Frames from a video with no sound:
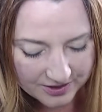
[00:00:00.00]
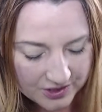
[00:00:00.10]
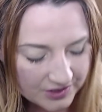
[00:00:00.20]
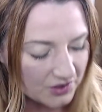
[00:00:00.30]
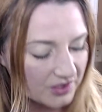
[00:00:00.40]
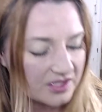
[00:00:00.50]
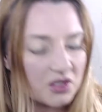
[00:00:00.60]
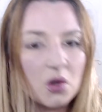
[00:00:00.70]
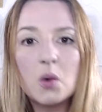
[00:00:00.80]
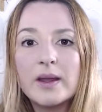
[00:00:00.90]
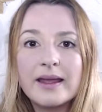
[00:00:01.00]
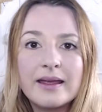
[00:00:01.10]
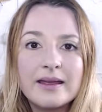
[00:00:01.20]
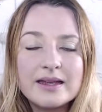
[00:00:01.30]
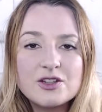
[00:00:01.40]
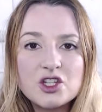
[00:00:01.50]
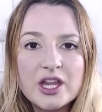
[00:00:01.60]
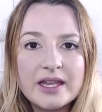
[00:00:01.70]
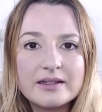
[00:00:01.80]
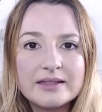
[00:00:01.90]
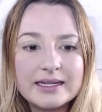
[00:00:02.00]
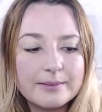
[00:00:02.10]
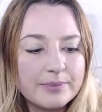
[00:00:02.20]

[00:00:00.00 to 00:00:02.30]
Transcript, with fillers: just just a quick channeling,